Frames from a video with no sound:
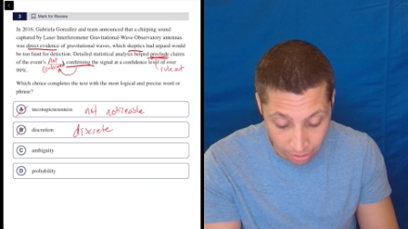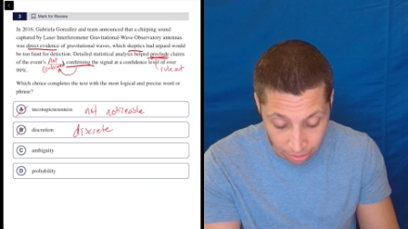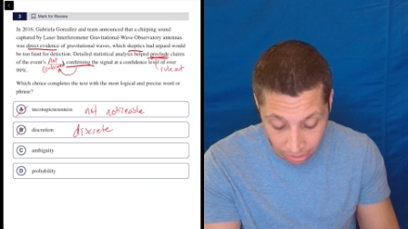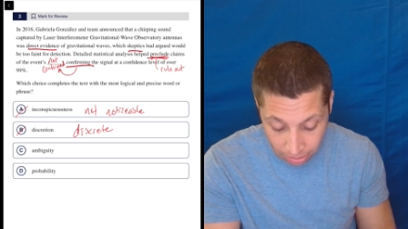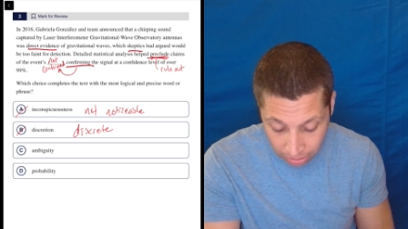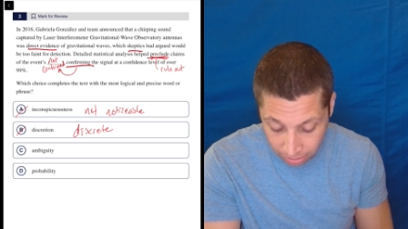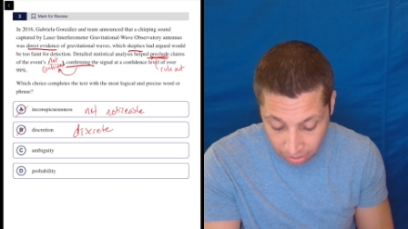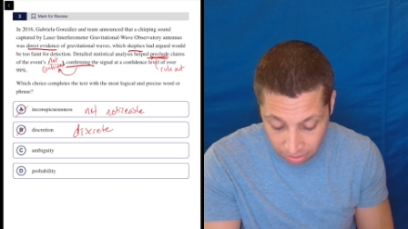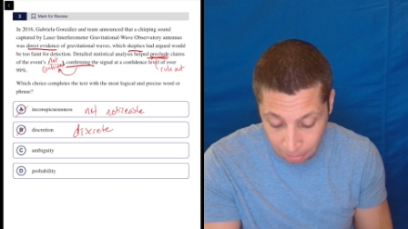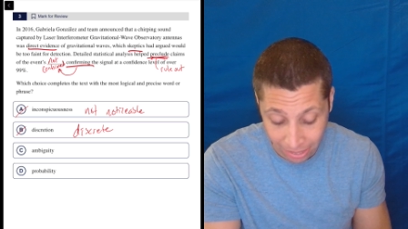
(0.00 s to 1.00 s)
Uh, it
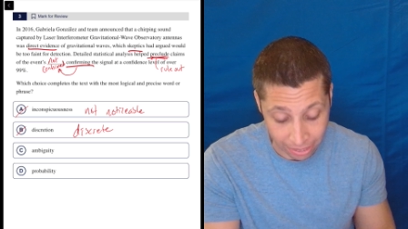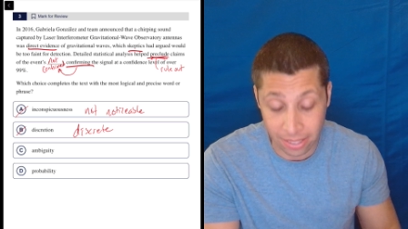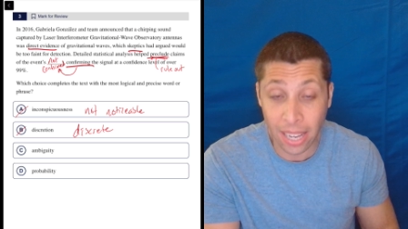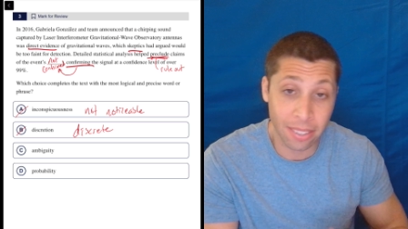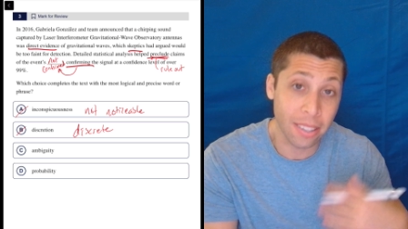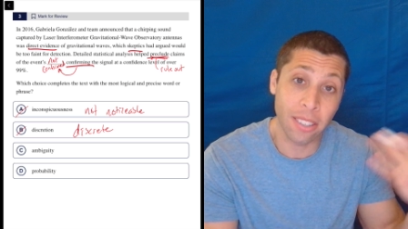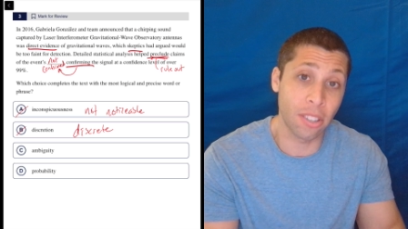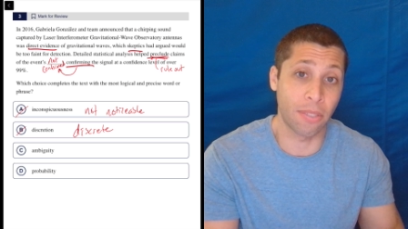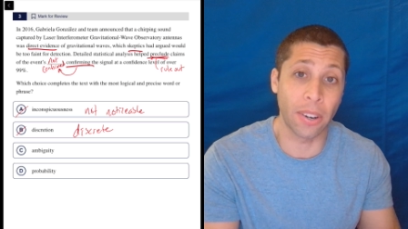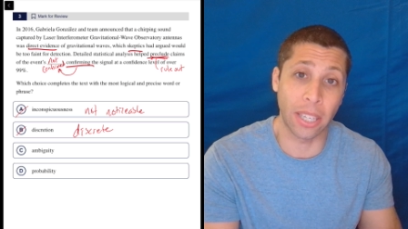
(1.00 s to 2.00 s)
doesn't make any sense. And this
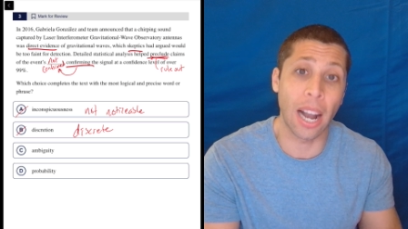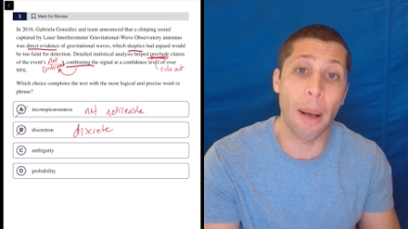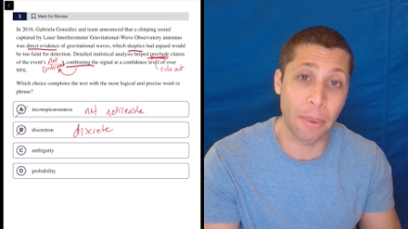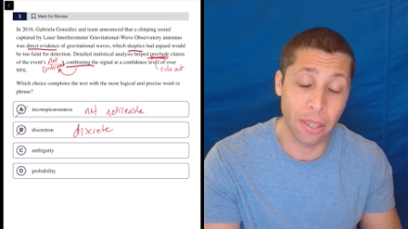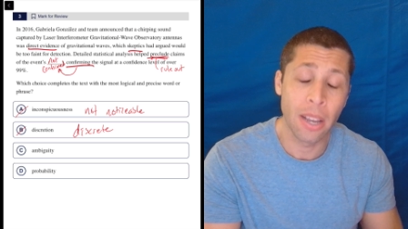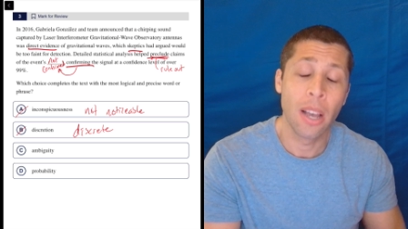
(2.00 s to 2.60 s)
is very common